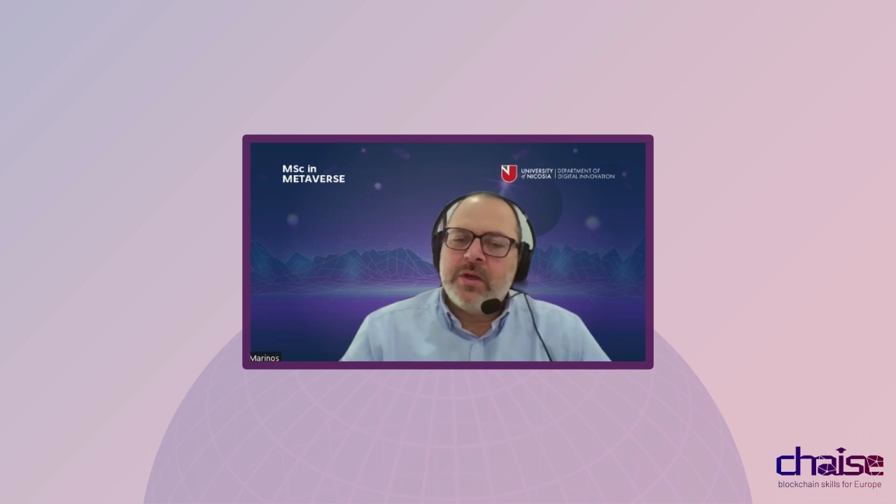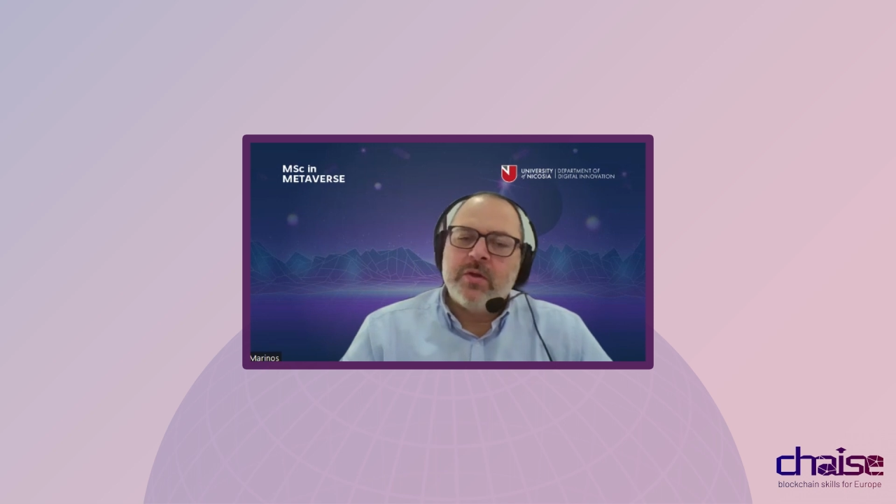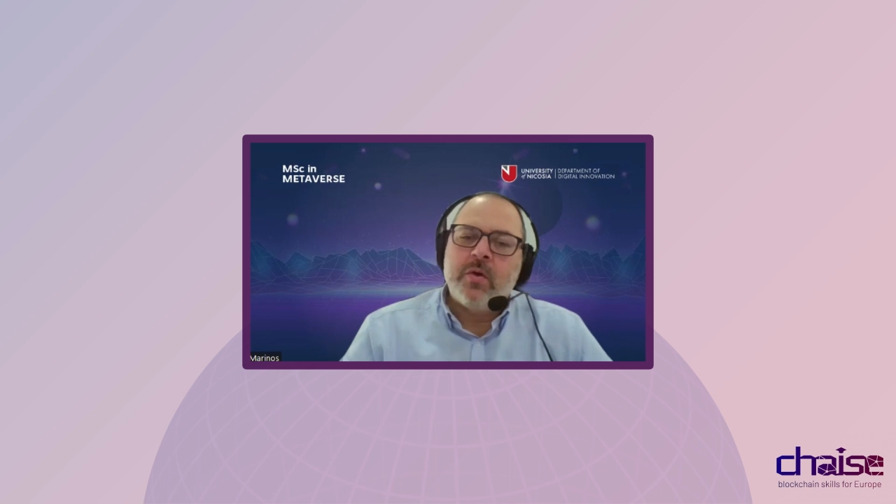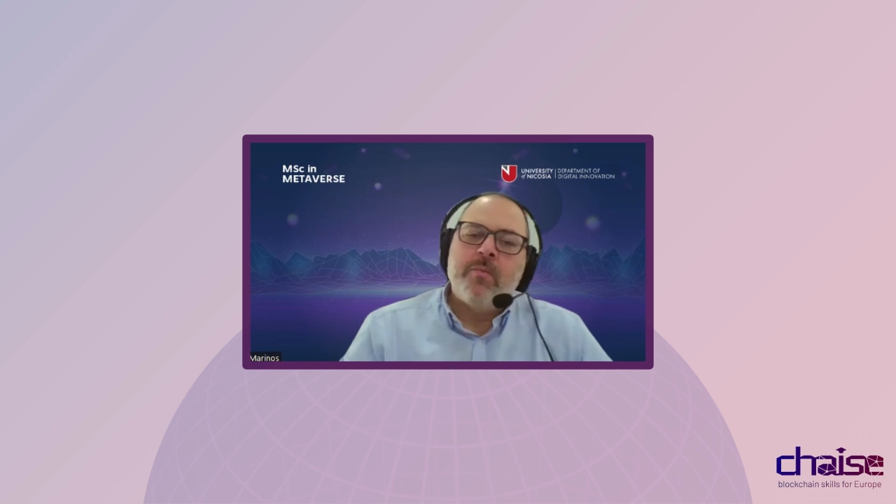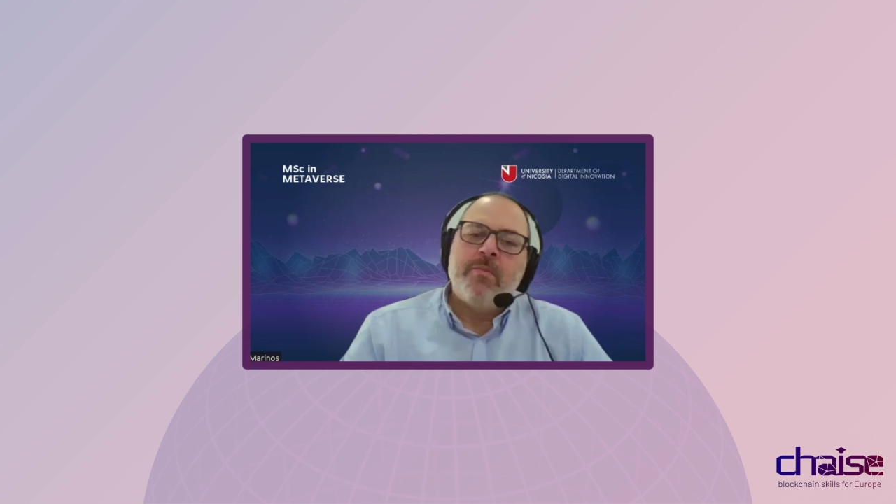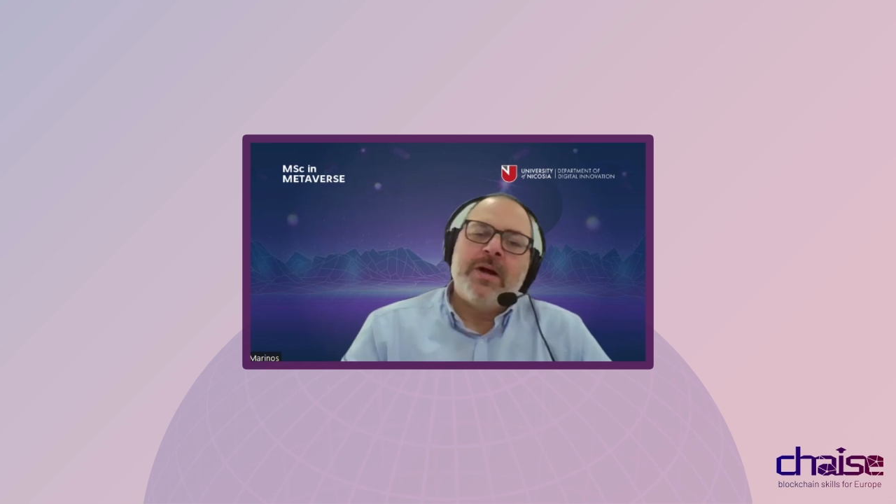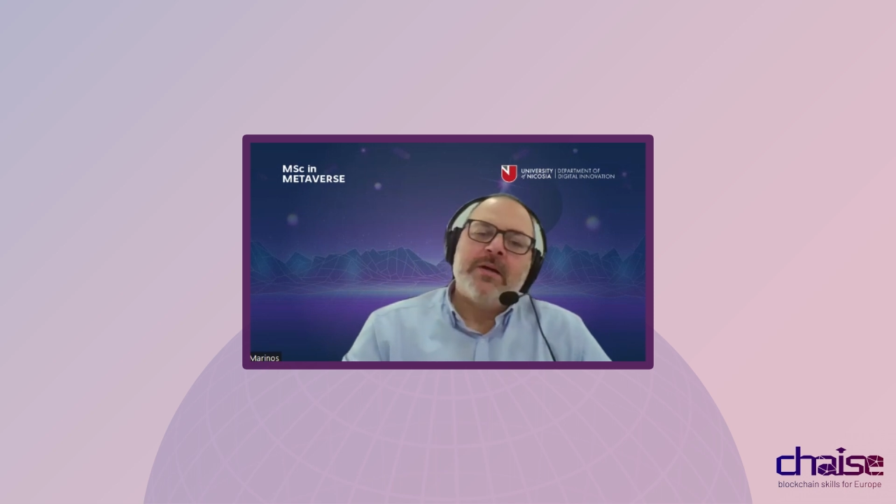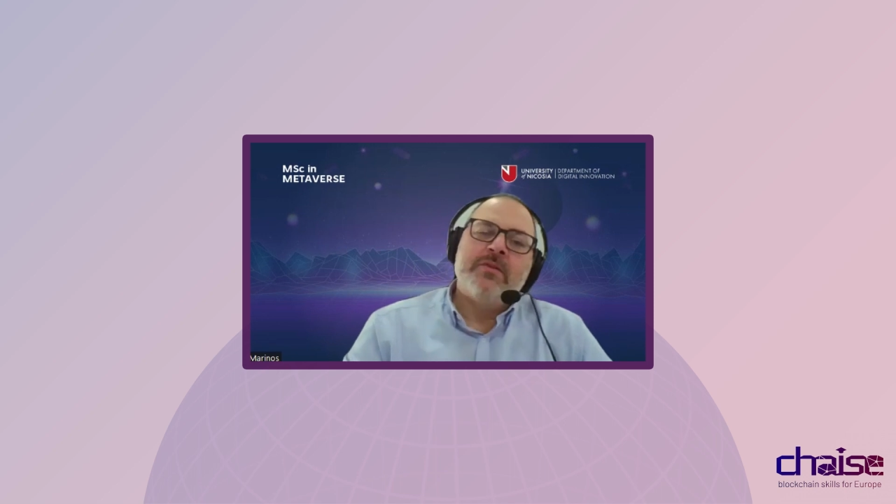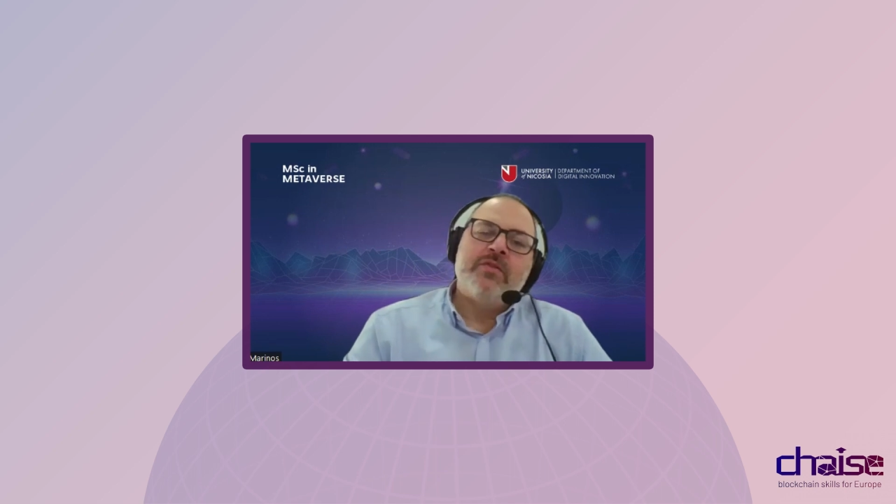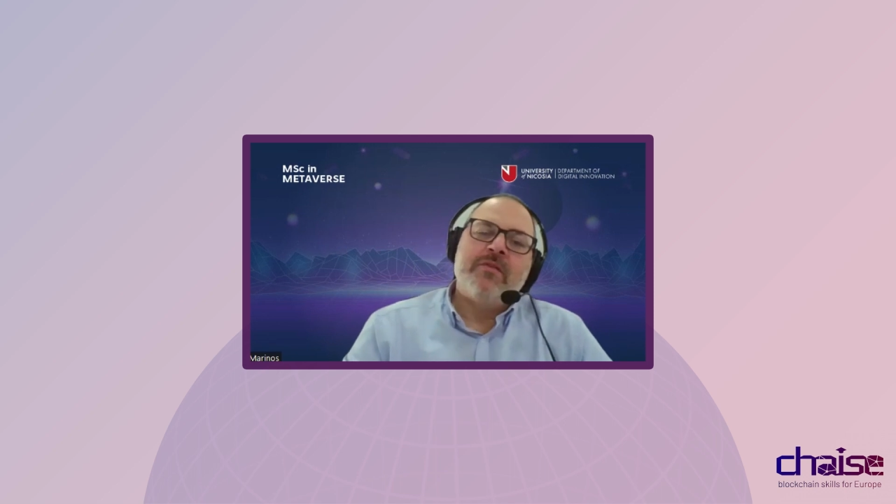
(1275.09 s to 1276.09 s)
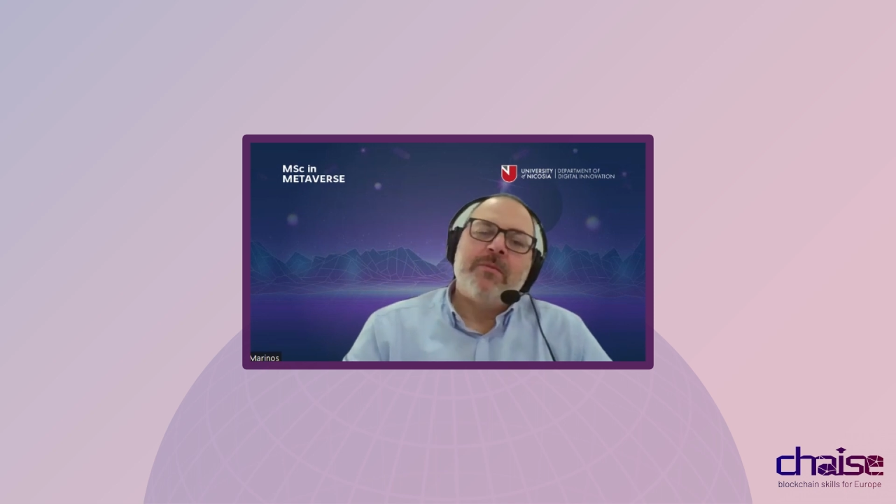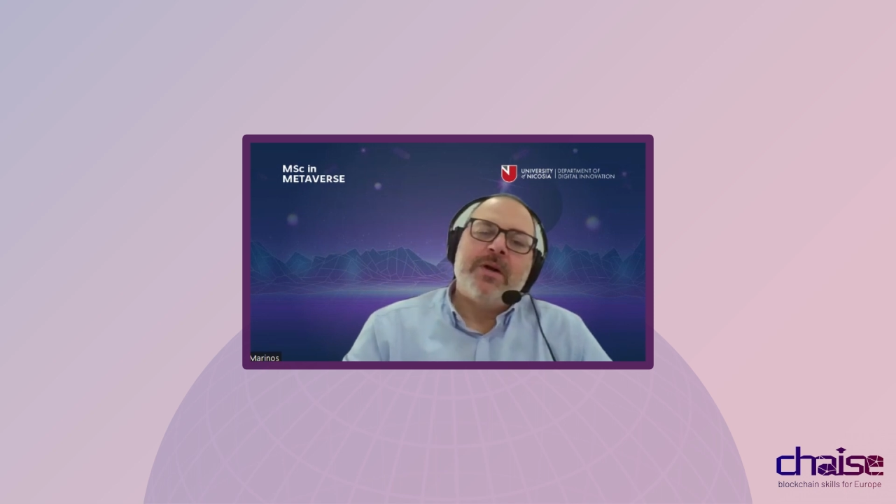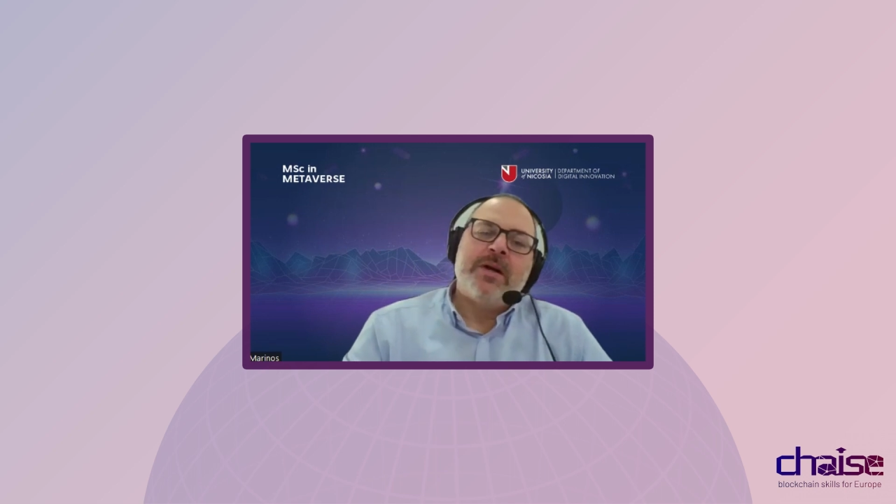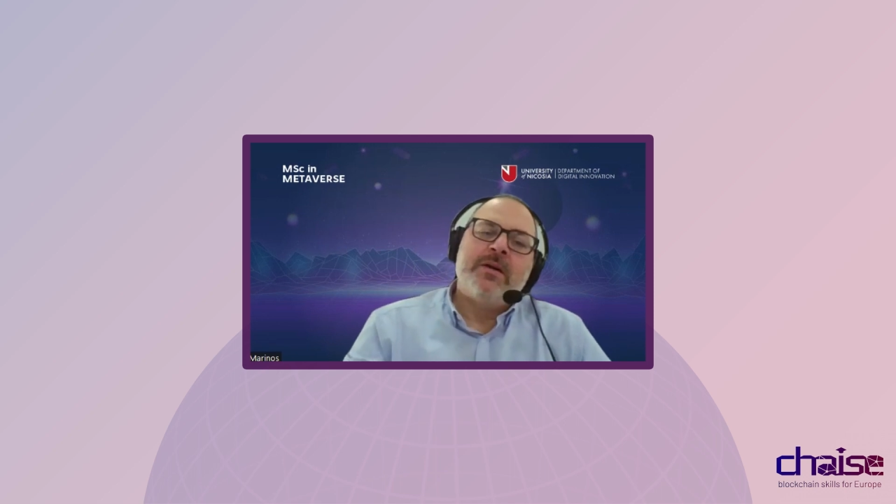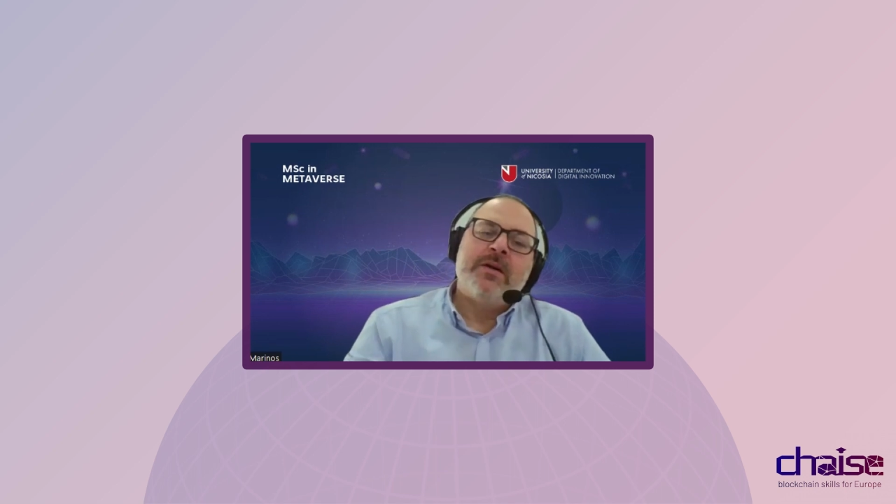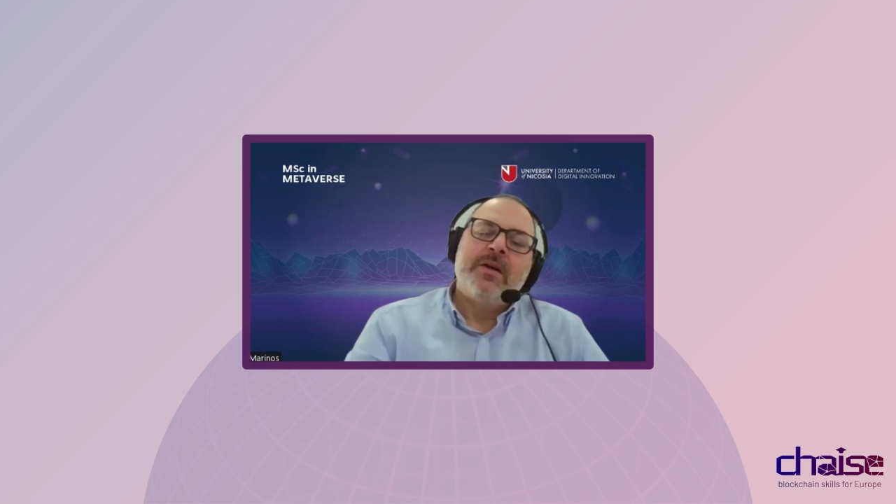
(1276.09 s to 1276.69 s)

and go back and travel back